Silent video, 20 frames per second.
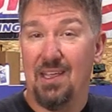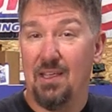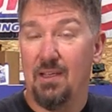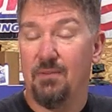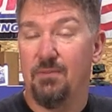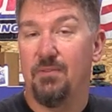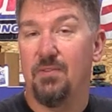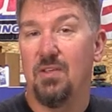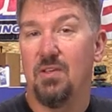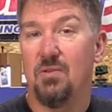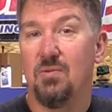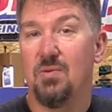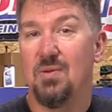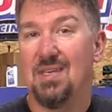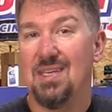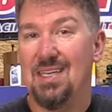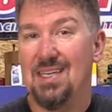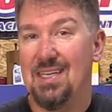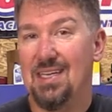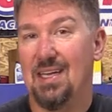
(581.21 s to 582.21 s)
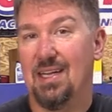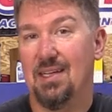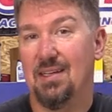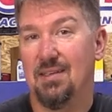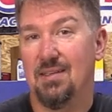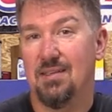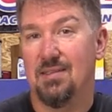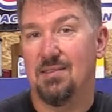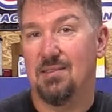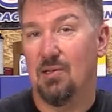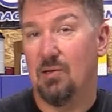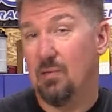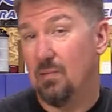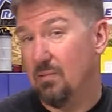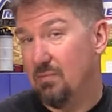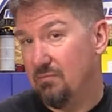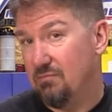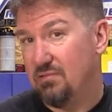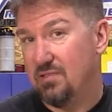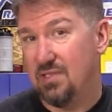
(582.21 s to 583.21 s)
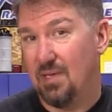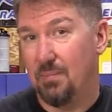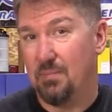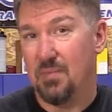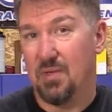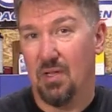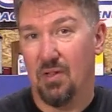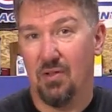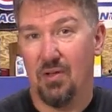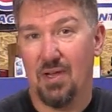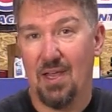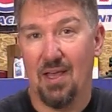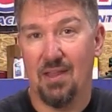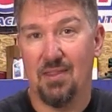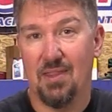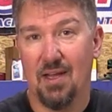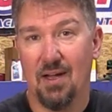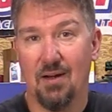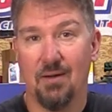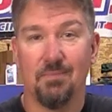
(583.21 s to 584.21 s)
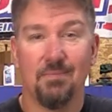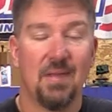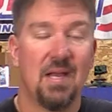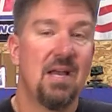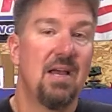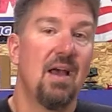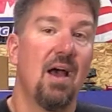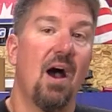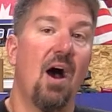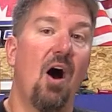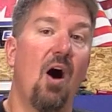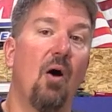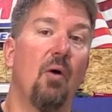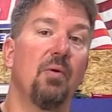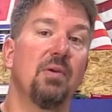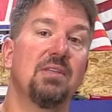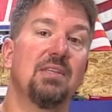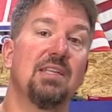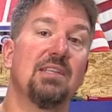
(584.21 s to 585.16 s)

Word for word: if you need it. So something to look at there. Always